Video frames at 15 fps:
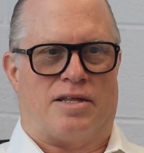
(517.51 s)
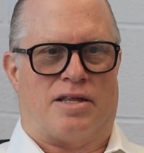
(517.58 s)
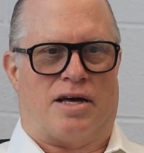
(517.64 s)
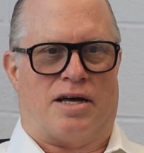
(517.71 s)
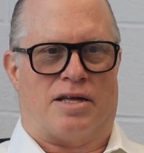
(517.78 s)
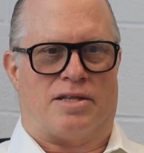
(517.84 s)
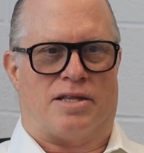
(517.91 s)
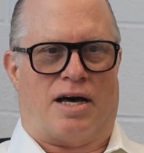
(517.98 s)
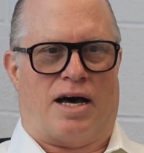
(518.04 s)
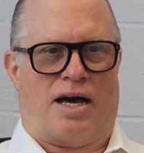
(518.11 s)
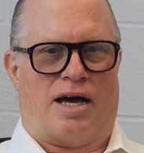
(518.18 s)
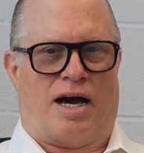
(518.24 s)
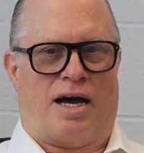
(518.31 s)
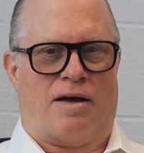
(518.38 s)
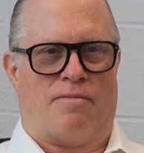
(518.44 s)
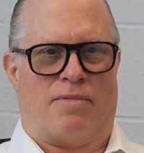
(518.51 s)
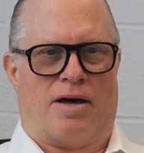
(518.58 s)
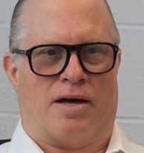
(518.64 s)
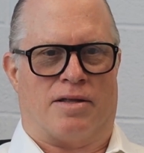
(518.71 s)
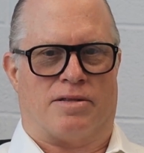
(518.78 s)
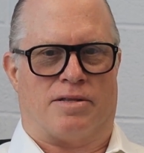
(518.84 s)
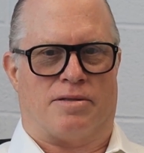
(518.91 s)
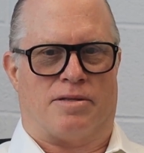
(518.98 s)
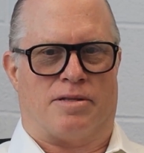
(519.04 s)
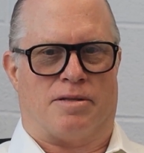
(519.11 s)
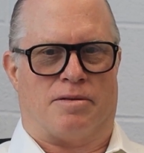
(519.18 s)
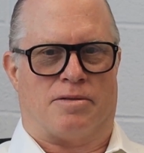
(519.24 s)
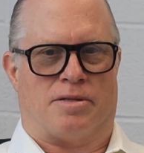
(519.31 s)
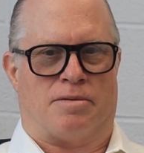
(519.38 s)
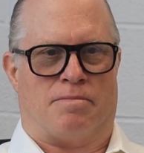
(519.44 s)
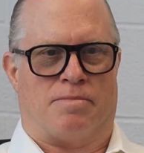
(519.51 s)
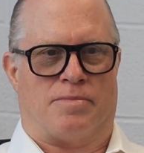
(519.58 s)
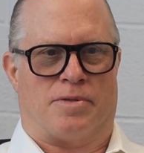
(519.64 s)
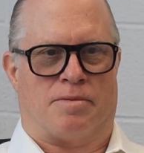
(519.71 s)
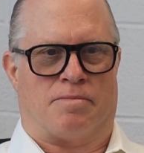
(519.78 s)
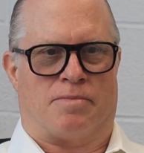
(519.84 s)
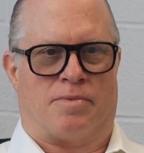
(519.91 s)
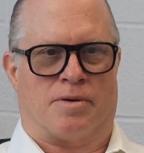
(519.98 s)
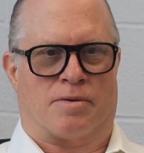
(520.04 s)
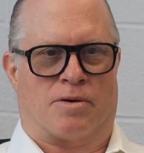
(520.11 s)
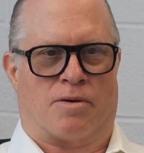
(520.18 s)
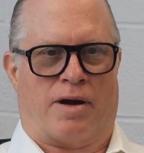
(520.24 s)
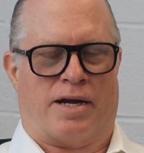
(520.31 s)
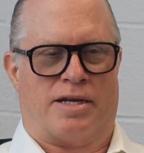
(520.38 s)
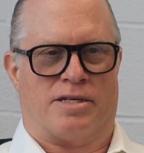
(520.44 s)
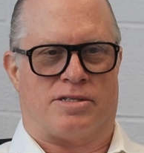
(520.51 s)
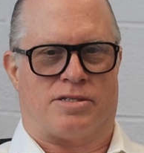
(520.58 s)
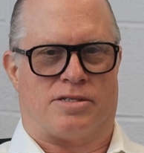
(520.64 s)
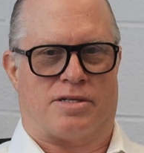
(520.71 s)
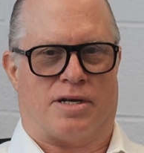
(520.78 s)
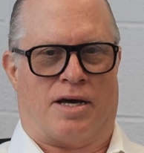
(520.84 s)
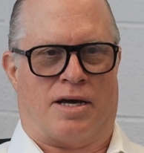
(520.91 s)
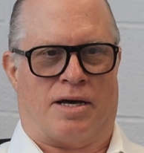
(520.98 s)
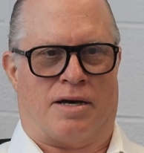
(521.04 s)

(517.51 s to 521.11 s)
am the greatest